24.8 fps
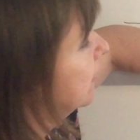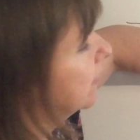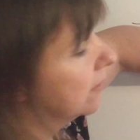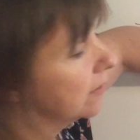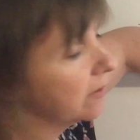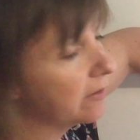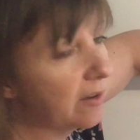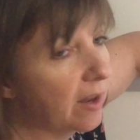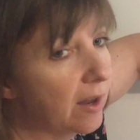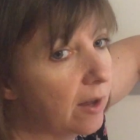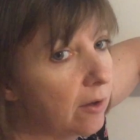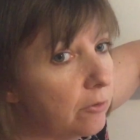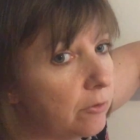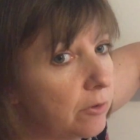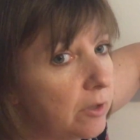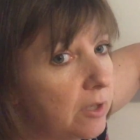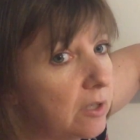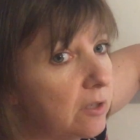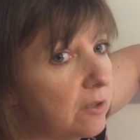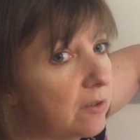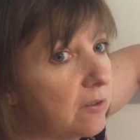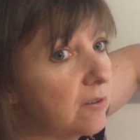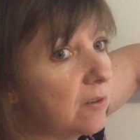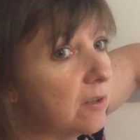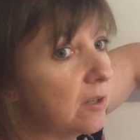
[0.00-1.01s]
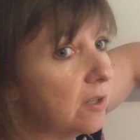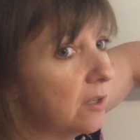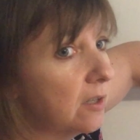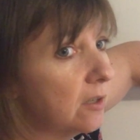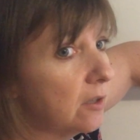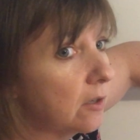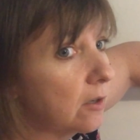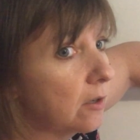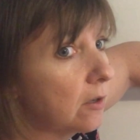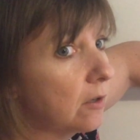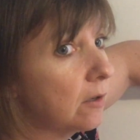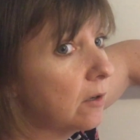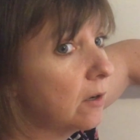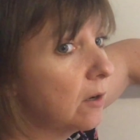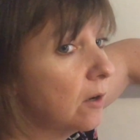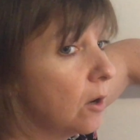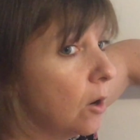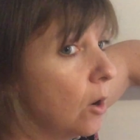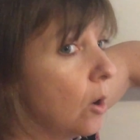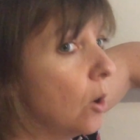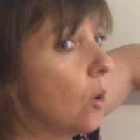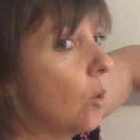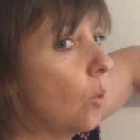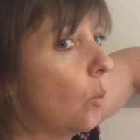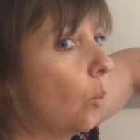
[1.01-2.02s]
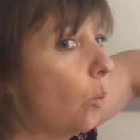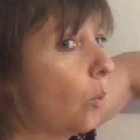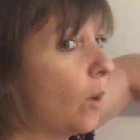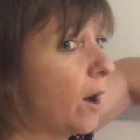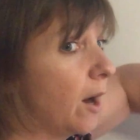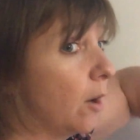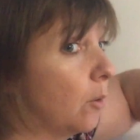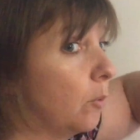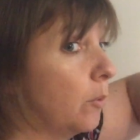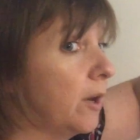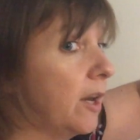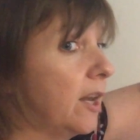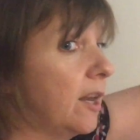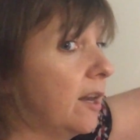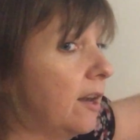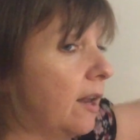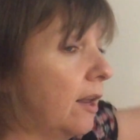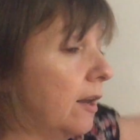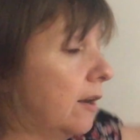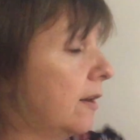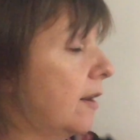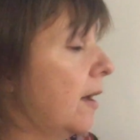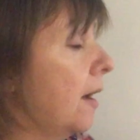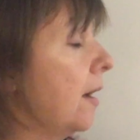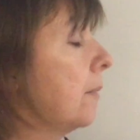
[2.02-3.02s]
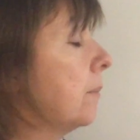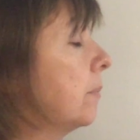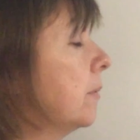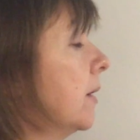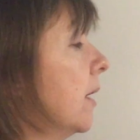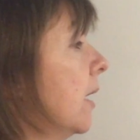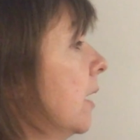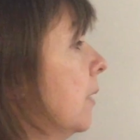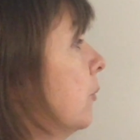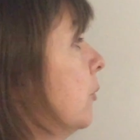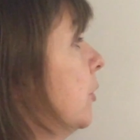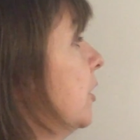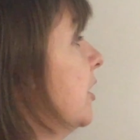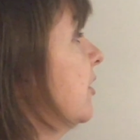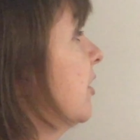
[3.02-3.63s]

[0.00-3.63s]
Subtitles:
it down into here, where would it end up? And we